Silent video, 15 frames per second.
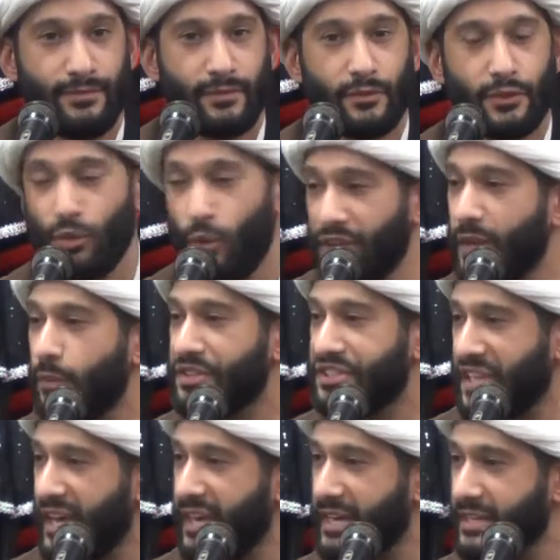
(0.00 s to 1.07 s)
So what they will
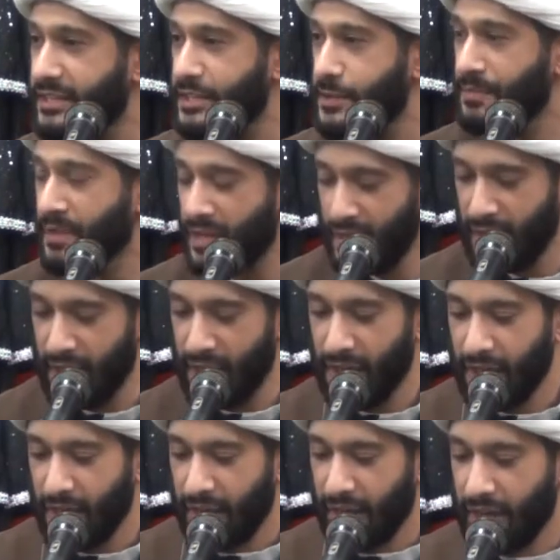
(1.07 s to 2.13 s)
say is,
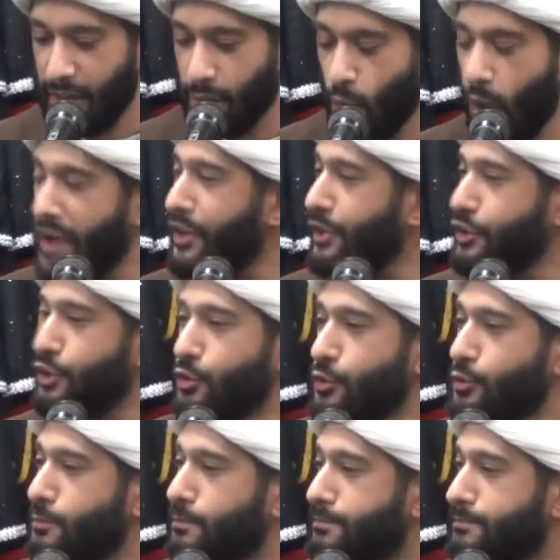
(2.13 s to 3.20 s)
why don't
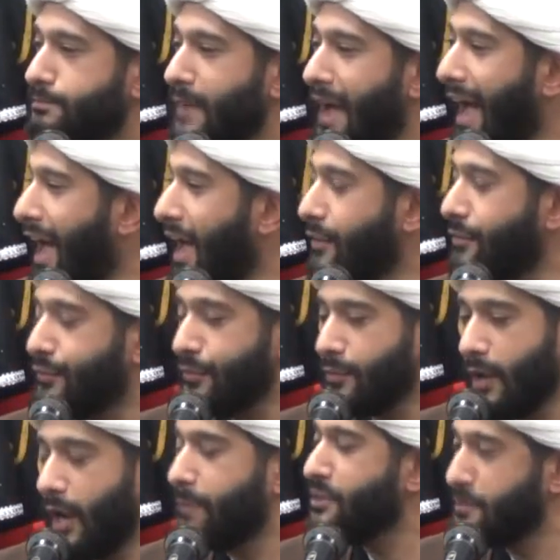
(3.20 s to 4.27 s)
you have,
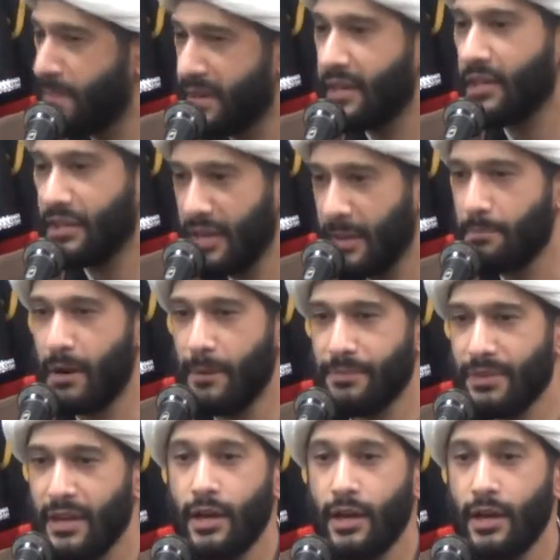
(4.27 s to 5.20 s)
I'm just picking a number,